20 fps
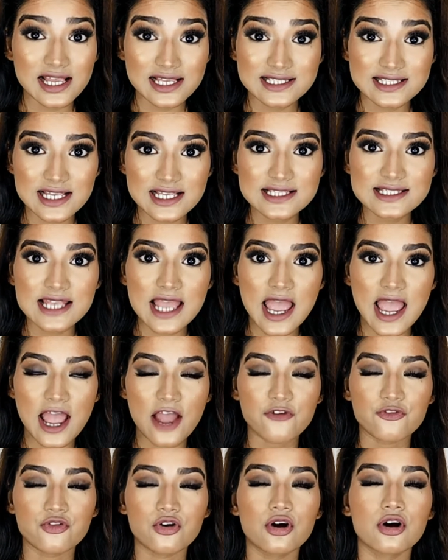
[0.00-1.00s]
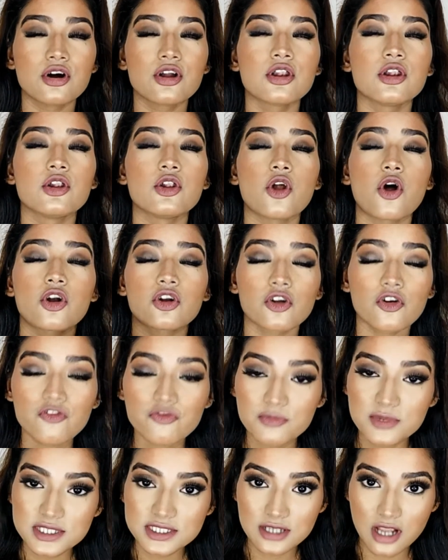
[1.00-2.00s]
Essence have a lot
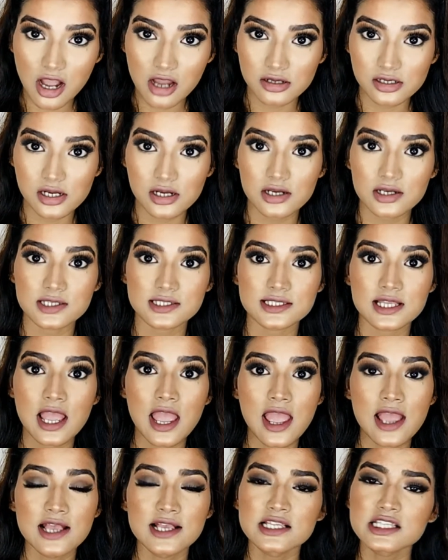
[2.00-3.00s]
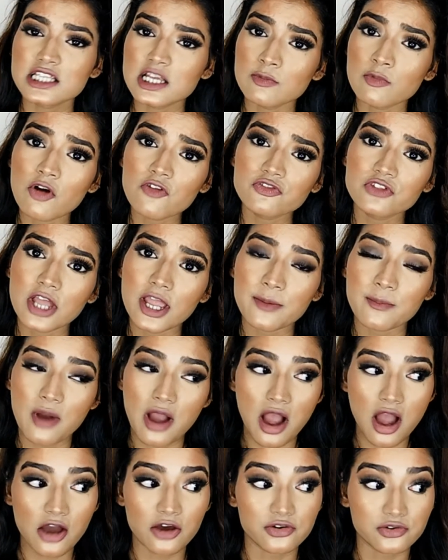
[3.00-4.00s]
of mascaras. Some of them
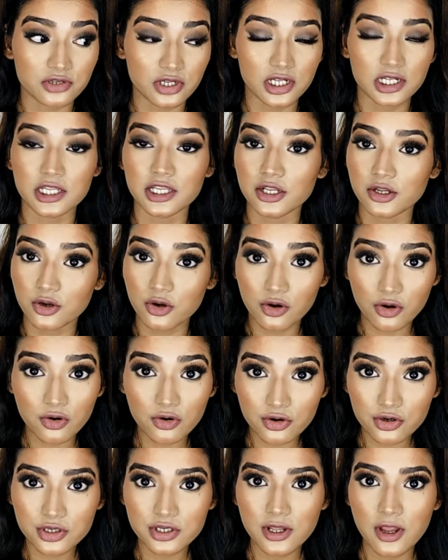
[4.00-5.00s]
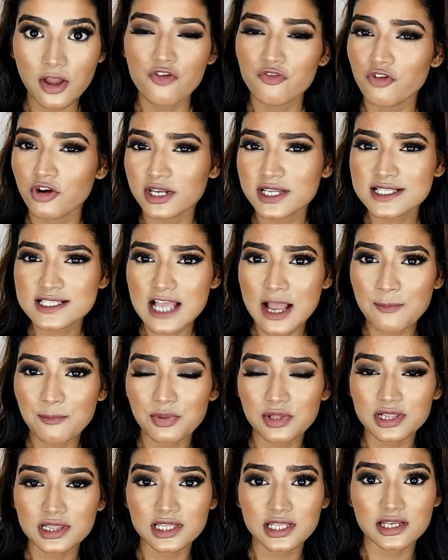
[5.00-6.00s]
are really good. For
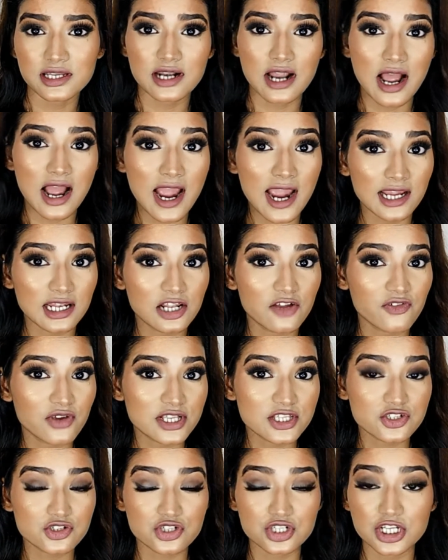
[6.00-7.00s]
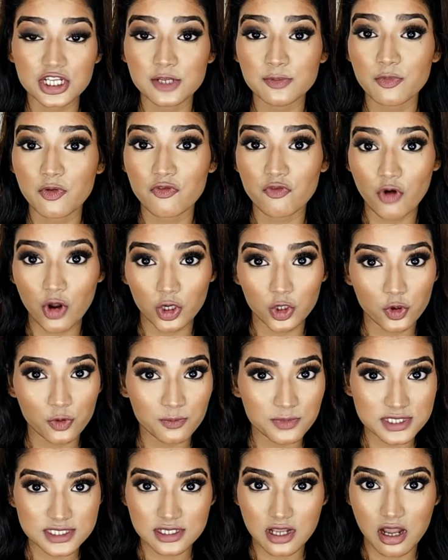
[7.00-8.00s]
example, their I Love Extreme
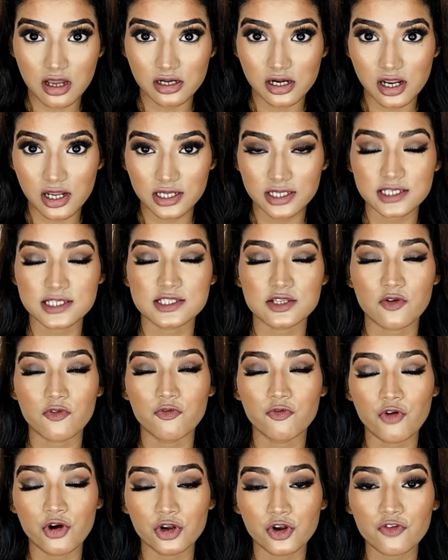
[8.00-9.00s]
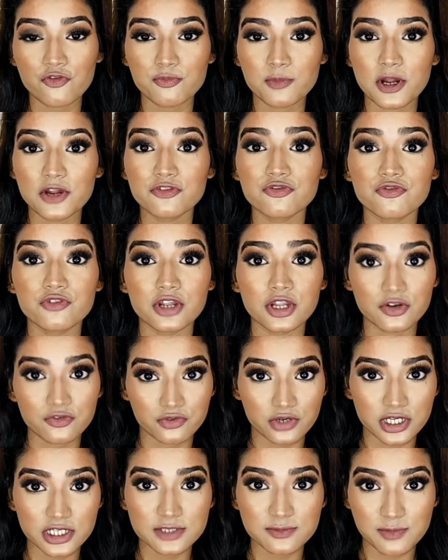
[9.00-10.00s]
Volume Mascara is one of my
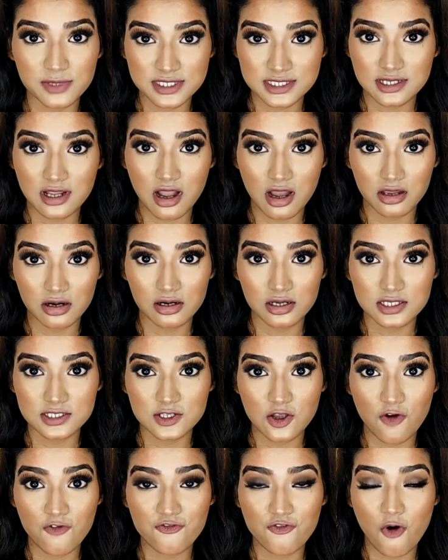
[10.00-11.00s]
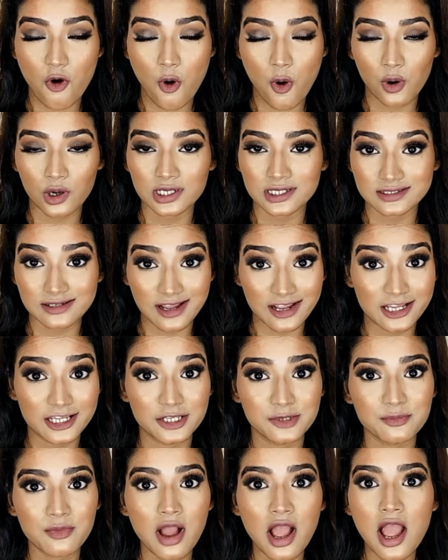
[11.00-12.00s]
favorite mascaras of all
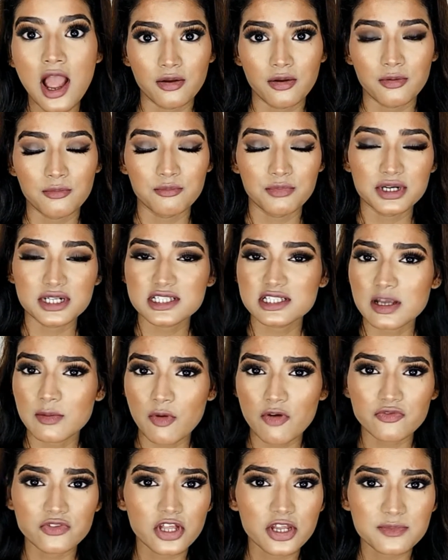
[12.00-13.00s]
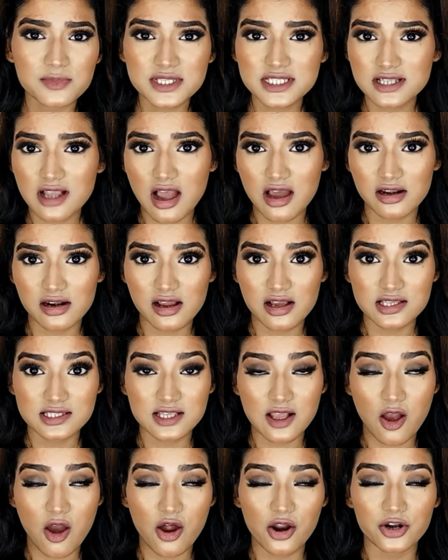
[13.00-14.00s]
time. But some of their mascaras
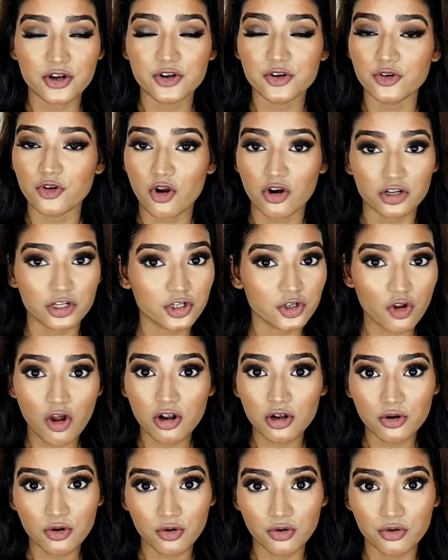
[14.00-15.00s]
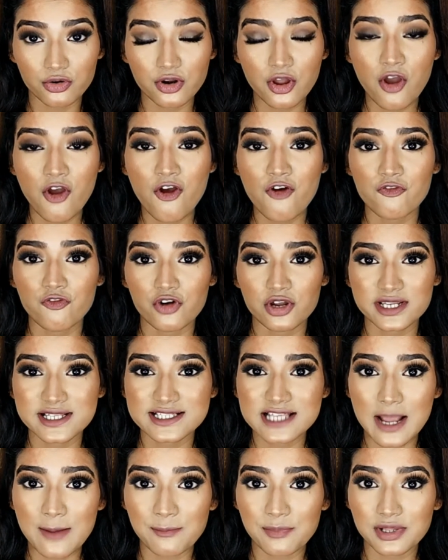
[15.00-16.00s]
are not at all good. For
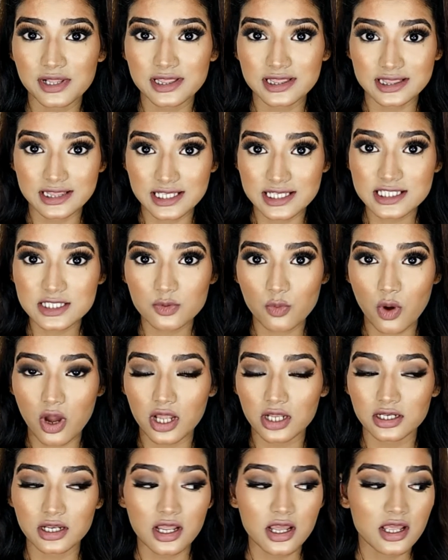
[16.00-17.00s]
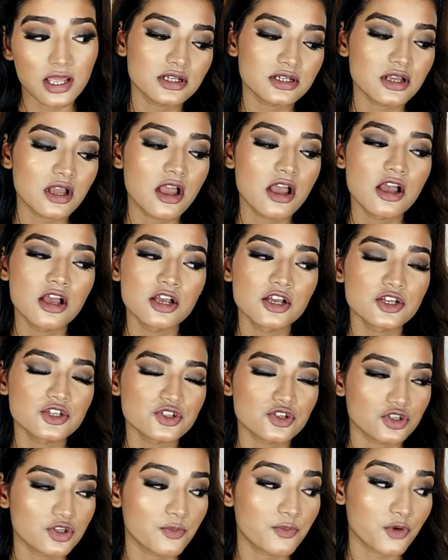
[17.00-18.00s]
example, this one. So
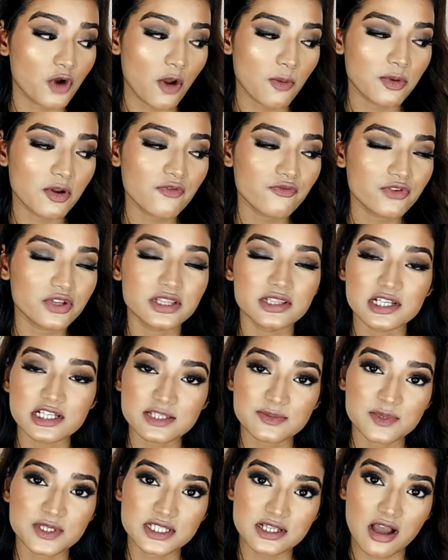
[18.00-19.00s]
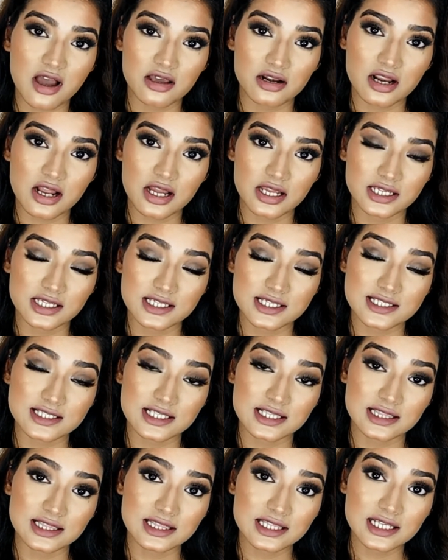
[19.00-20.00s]
the problem with this mascara
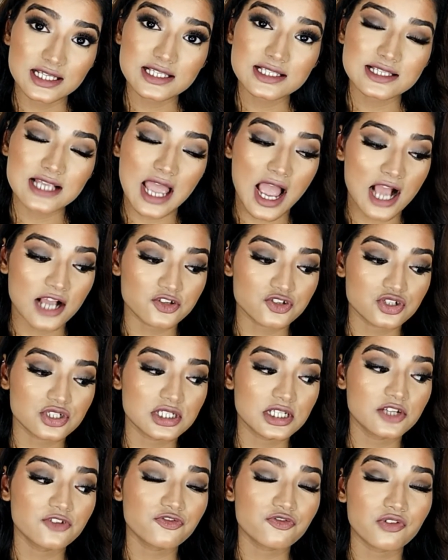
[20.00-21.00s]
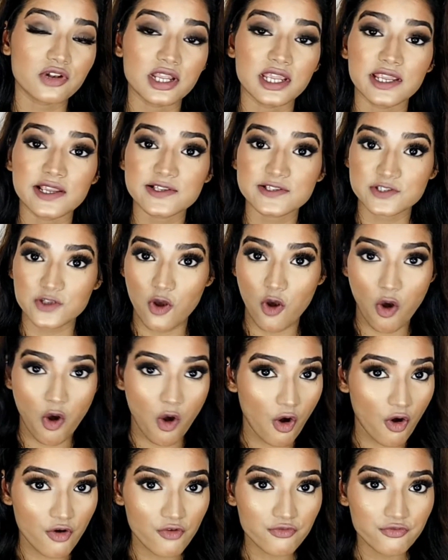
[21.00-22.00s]
is this actually flakes
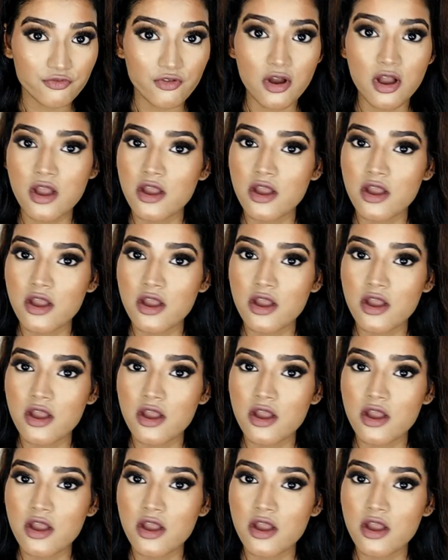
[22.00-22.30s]
off.